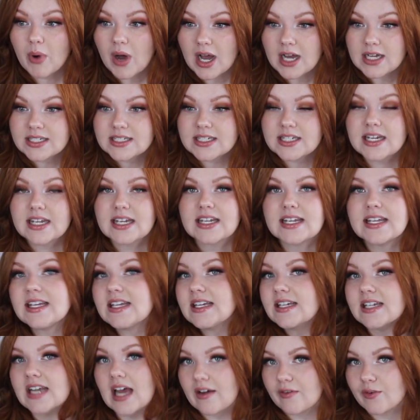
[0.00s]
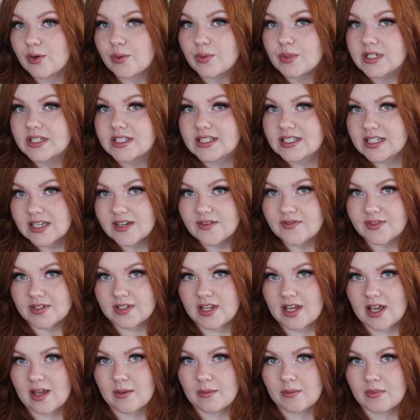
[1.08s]
but he never
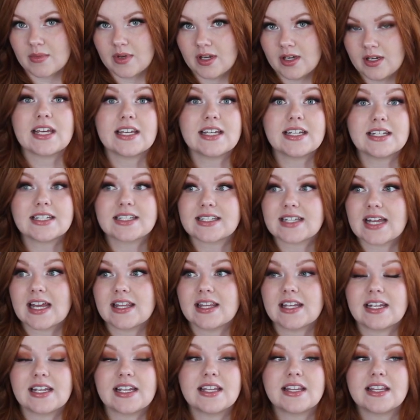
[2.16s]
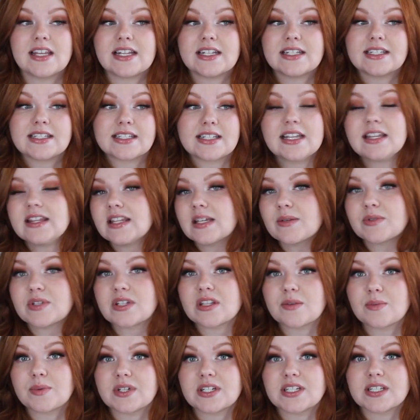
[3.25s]
received them. He said that he then sent them
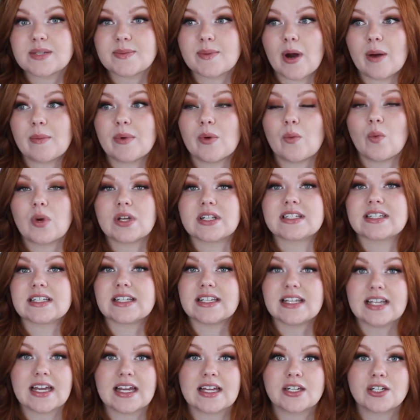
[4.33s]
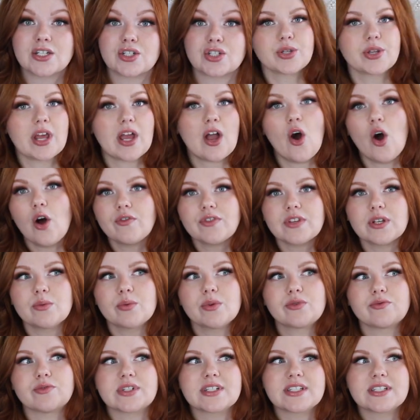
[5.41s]
to the police department once again, so they hopefully would